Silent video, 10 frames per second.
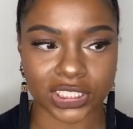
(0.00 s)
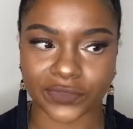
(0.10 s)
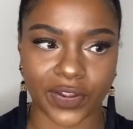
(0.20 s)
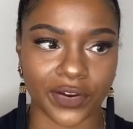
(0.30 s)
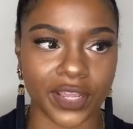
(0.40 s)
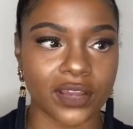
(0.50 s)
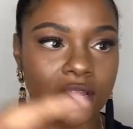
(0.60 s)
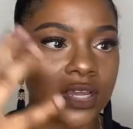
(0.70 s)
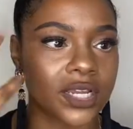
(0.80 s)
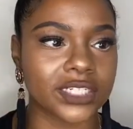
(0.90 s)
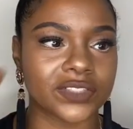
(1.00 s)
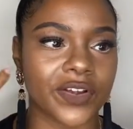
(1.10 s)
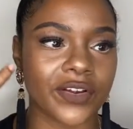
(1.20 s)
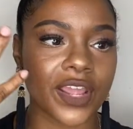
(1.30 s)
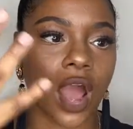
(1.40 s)
It's very
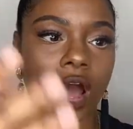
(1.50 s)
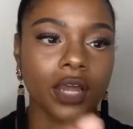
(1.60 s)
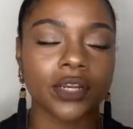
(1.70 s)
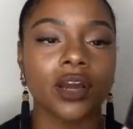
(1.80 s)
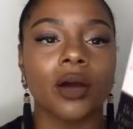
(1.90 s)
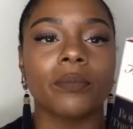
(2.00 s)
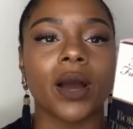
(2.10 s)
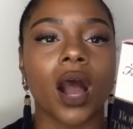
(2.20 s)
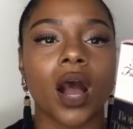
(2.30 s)
odd, but